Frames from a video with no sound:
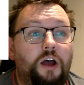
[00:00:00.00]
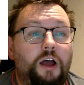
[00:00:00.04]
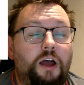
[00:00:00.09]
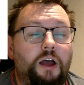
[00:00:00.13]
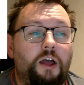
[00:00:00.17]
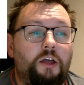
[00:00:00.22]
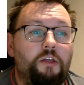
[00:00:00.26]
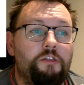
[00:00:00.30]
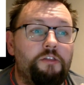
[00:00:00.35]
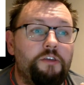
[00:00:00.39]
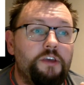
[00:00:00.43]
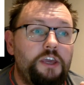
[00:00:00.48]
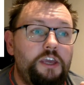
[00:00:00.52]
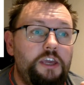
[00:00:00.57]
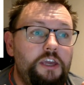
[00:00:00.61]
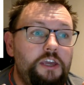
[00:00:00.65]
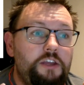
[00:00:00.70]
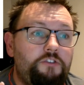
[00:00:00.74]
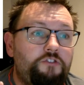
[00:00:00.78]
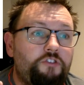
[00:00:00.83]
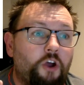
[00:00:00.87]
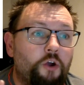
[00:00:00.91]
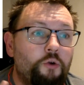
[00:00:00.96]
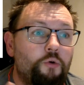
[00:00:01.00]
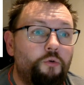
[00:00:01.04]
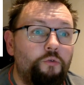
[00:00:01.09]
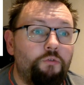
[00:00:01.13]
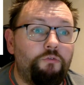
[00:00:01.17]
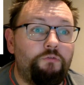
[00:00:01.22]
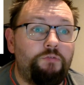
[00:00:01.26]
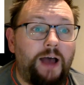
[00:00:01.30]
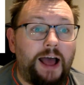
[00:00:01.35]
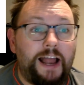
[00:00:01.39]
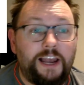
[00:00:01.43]
The
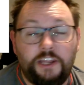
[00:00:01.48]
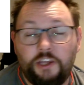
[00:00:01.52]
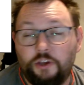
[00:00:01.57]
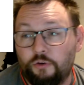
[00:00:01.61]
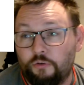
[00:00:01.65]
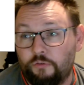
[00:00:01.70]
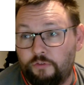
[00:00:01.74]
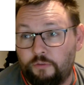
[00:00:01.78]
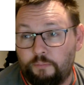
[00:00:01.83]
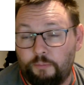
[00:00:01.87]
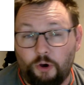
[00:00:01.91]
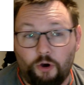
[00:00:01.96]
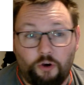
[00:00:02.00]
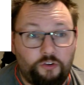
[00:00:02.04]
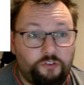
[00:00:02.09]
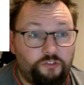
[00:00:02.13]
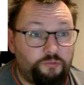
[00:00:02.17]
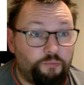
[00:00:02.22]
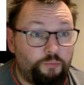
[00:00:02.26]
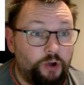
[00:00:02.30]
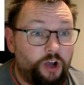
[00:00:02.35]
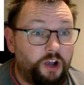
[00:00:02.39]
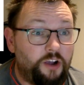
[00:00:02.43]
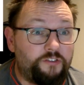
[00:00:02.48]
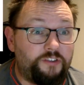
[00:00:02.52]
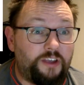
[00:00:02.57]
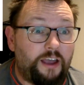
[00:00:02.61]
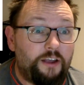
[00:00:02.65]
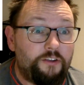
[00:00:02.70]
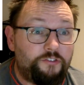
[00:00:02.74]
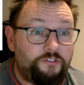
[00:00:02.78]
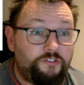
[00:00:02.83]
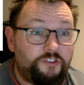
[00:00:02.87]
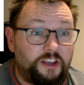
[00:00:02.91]
total value of the box works
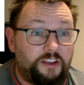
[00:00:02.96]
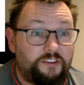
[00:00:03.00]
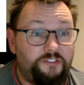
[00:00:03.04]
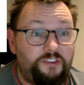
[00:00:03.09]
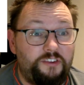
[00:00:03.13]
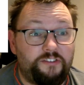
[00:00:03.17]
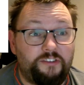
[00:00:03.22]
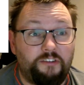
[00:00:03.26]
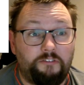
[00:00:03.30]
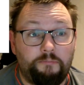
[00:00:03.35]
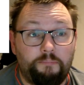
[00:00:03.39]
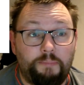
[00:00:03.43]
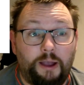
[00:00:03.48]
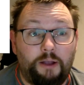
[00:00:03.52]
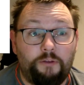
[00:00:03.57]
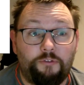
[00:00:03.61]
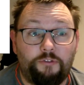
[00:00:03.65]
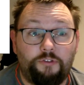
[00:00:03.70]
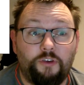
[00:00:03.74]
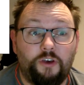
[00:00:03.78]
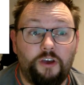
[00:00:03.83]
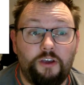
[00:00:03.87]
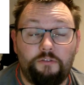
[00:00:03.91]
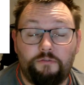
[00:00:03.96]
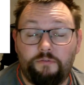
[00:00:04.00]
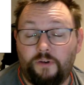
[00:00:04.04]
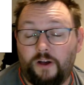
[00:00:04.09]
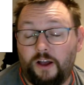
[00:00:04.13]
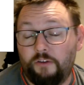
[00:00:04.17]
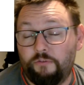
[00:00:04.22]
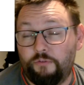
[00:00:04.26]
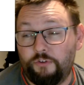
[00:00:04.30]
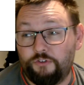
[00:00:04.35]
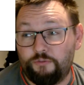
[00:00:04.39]
out as
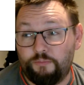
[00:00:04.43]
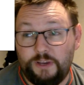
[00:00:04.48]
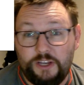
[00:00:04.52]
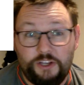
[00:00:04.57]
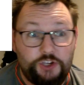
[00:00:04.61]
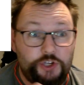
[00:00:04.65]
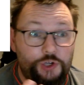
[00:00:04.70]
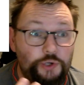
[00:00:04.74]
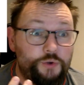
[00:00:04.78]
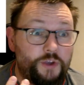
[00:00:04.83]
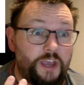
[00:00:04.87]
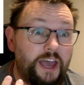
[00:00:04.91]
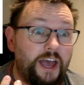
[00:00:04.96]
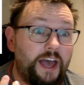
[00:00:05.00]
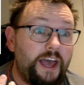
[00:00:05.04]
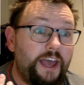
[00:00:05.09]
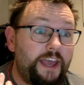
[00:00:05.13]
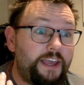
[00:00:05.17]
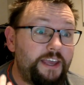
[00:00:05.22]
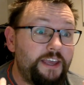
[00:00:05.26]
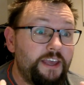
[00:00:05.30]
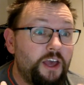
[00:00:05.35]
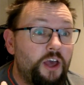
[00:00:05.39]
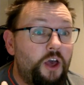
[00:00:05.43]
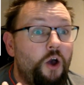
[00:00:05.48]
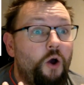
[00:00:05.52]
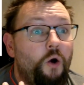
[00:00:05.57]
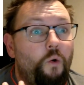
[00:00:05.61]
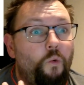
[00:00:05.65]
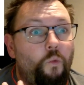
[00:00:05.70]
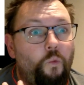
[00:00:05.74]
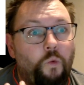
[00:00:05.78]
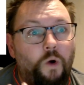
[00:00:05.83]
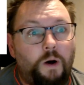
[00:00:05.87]
£67.35, which means you get
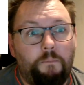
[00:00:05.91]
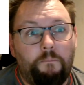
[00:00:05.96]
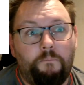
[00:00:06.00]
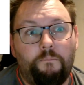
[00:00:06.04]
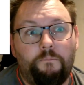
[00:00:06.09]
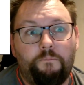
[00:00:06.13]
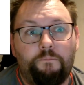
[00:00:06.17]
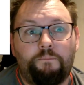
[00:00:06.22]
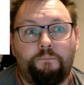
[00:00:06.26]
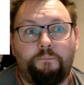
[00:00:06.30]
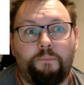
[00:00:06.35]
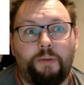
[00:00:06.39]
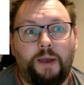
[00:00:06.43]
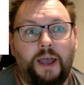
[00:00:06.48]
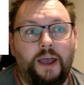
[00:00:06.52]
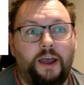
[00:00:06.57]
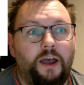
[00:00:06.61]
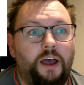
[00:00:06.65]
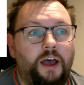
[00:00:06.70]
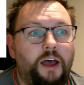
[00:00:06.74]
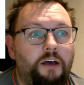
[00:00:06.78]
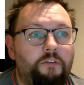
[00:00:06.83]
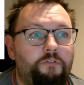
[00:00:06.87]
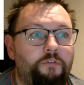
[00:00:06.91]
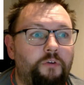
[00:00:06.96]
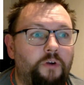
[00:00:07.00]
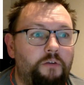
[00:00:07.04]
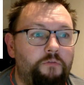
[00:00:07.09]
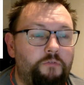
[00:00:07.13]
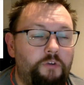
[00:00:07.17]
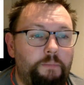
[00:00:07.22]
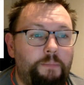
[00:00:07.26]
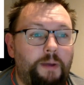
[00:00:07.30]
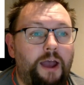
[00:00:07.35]
for
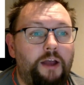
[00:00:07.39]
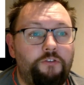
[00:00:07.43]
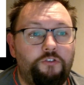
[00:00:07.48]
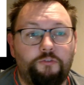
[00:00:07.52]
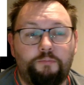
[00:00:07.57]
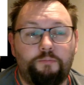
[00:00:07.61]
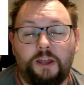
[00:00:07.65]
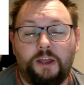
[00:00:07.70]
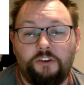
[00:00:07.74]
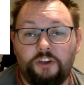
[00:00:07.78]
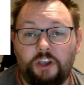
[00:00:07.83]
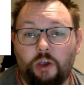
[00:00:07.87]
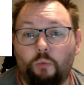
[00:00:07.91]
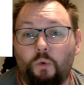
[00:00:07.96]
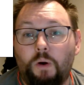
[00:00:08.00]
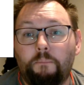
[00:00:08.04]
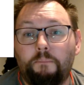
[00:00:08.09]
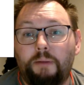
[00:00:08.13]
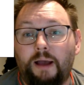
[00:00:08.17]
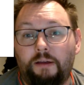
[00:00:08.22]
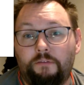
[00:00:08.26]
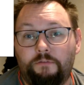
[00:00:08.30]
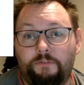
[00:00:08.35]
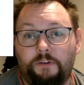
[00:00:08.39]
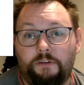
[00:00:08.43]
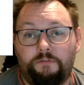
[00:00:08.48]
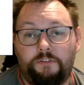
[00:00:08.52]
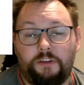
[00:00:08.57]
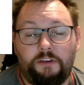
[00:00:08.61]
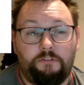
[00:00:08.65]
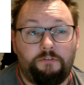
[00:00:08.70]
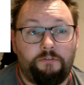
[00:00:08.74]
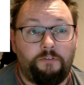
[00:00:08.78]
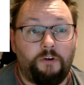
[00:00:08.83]
every pound you spend, you get
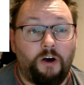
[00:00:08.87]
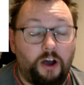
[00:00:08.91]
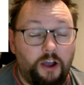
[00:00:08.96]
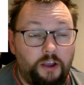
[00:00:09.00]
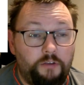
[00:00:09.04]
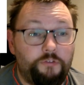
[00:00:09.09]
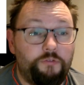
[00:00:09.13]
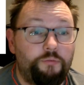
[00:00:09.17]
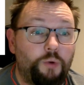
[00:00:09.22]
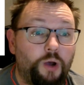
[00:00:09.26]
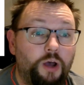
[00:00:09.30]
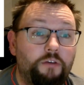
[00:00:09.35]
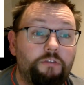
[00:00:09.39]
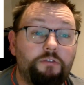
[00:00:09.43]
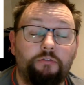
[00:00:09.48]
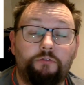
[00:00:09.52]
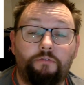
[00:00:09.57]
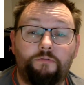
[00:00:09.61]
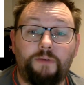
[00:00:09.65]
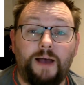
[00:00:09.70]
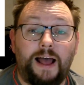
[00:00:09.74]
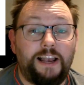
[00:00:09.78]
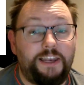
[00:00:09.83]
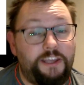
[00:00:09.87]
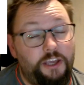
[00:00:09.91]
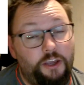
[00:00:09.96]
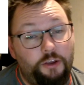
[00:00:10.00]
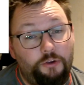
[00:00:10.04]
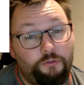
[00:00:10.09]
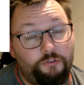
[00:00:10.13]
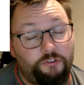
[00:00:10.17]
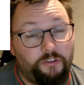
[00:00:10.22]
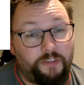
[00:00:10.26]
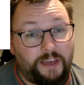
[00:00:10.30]
£1.55's worth of
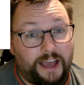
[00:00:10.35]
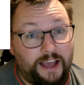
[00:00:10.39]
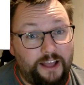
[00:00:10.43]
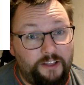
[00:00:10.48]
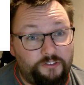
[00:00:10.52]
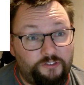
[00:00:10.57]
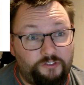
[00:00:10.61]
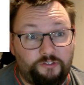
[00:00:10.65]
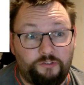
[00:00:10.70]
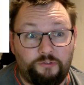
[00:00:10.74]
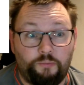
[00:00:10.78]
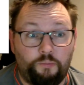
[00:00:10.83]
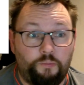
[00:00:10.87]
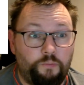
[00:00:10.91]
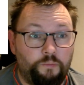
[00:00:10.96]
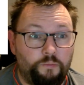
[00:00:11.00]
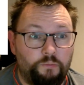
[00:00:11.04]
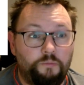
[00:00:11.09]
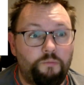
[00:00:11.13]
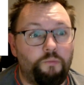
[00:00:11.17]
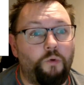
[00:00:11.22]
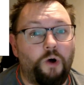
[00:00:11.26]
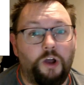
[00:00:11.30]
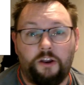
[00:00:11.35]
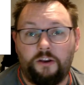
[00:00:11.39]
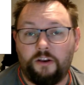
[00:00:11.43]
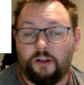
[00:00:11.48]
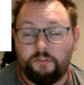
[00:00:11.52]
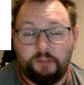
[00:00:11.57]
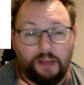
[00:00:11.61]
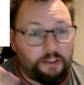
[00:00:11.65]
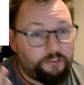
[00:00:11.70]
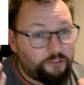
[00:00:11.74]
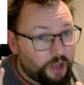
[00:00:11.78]
value. So that's
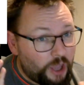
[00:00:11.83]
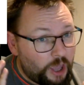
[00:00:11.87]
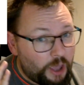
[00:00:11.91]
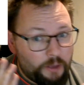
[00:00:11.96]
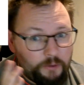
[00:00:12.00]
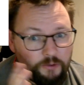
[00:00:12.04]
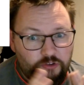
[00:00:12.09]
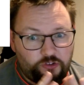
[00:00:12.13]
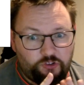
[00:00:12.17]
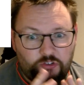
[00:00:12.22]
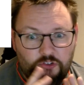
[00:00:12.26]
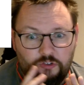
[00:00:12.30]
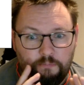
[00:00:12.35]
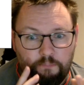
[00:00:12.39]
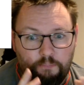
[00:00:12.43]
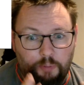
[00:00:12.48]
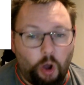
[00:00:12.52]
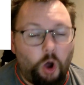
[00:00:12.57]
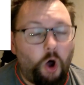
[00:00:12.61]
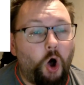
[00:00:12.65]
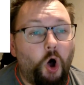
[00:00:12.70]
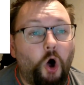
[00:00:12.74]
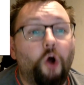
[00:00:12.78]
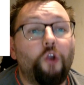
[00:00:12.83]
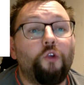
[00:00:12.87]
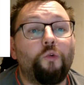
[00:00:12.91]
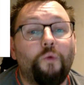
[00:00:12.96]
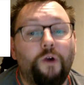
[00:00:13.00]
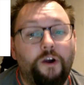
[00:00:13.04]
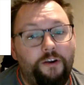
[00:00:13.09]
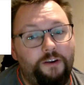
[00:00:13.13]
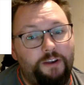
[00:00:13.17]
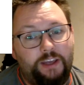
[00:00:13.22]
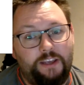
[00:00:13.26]
spot on
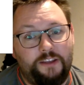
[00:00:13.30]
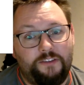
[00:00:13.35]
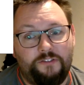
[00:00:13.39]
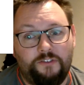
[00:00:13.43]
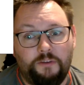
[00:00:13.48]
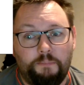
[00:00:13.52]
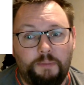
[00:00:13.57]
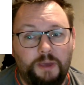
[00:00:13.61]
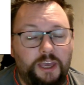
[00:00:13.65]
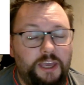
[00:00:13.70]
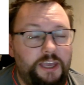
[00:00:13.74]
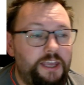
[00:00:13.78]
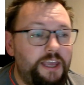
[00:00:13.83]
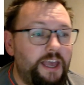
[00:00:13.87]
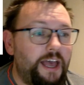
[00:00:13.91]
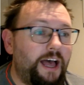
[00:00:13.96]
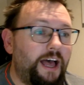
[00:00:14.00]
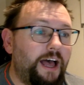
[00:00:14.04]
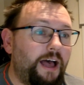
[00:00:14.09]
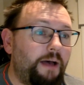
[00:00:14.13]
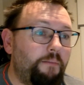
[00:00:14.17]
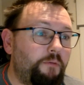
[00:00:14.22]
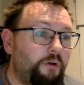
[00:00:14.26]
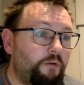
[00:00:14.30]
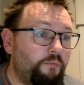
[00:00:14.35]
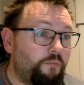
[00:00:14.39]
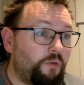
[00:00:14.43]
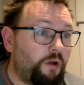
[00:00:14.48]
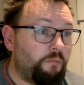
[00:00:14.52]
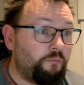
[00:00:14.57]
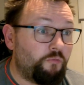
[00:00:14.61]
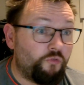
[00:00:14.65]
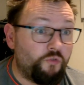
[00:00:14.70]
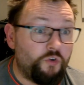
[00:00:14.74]
where it needs to be.
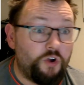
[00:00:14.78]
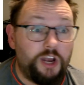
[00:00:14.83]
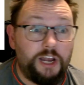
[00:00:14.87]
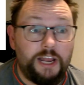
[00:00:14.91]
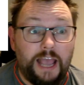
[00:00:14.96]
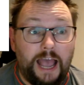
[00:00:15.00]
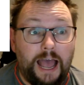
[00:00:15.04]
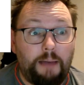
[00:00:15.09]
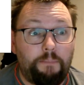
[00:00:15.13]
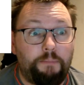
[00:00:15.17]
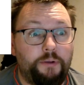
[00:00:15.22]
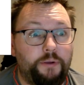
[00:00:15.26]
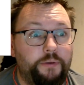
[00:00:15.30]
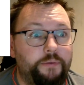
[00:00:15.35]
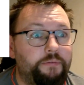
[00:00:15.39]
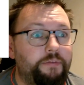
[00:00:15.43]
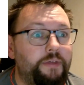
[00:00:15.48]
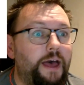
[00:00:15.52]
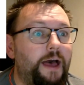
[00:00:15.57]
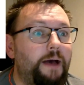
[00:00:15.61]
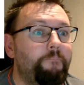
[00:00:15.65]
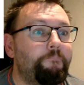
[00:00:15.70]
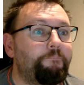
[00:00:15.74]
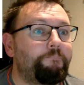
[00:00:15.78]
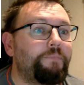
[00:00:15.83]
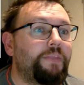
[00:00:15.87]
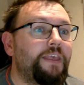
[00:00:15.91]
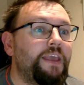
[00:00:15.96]
I'm really happy with that.